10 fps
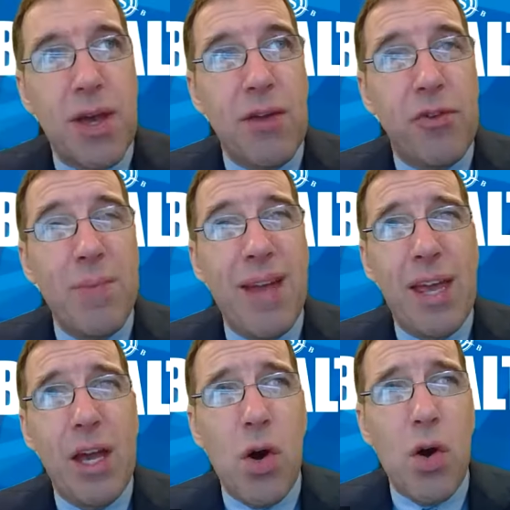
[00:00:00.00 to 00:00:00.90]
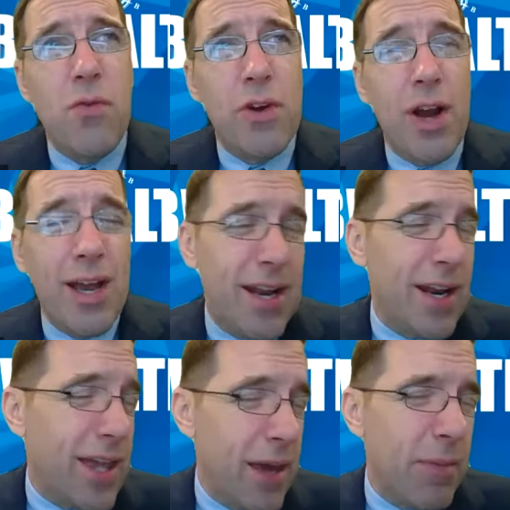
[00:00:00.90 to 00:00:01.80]
way. If you're making over, and
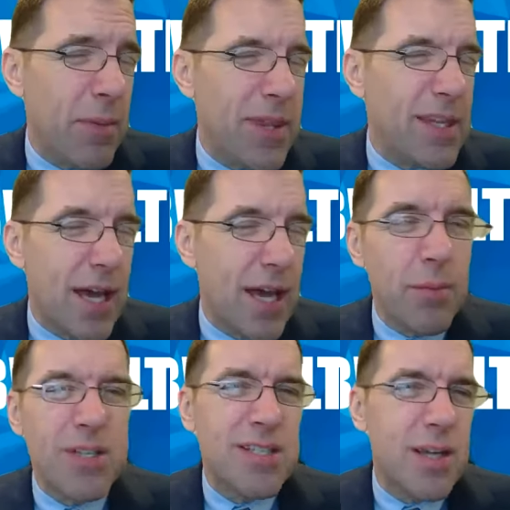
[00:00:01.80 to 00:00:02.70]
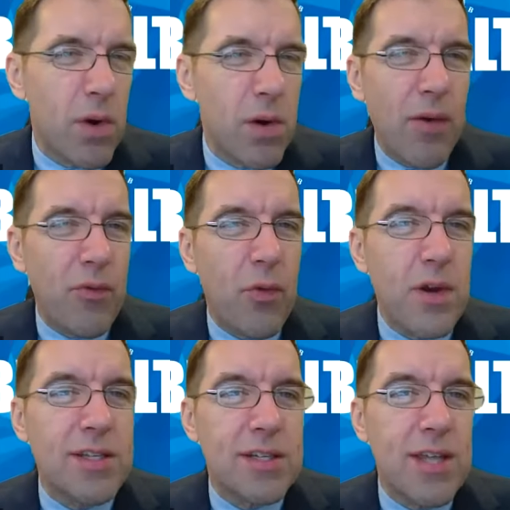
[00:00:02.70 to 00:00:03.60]
I can't remember the exact number, it's somewhere around
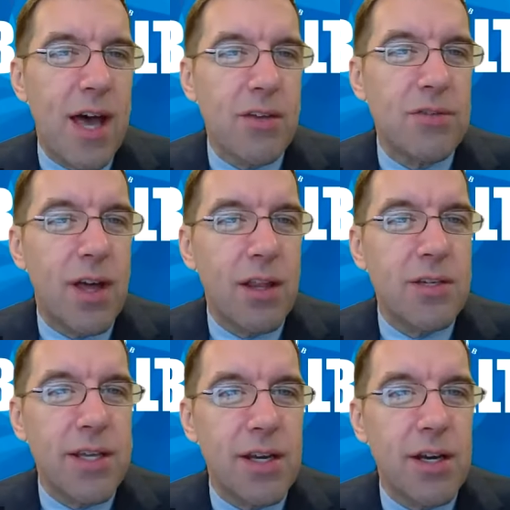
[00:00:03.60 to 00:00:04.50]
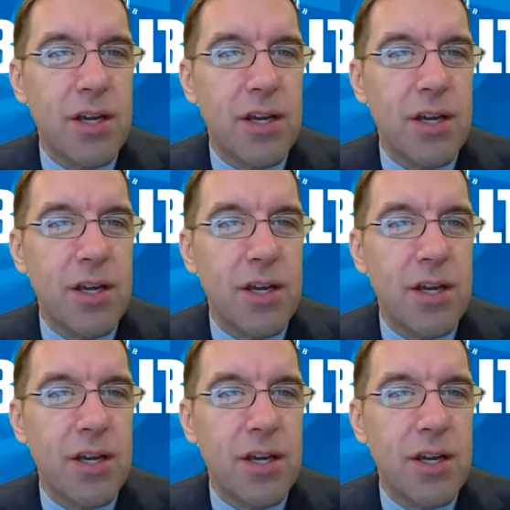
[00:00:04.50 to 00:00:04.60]
forty-six thousand dollars a year.